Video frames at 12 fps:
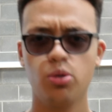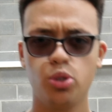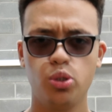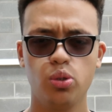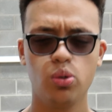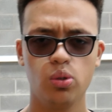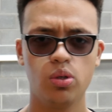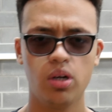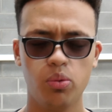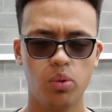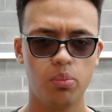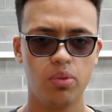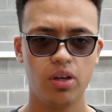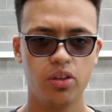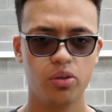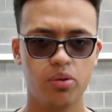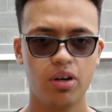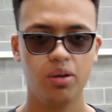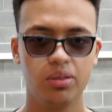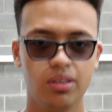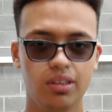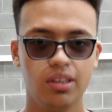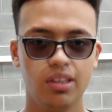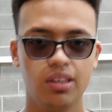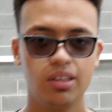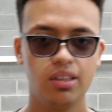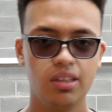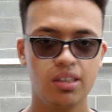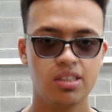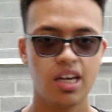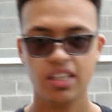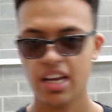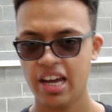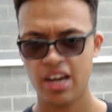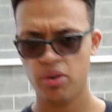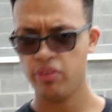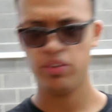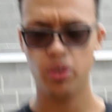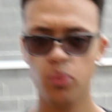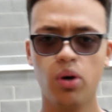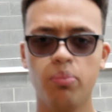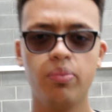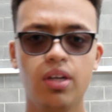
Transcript: short do I want my throw? Take that however you want.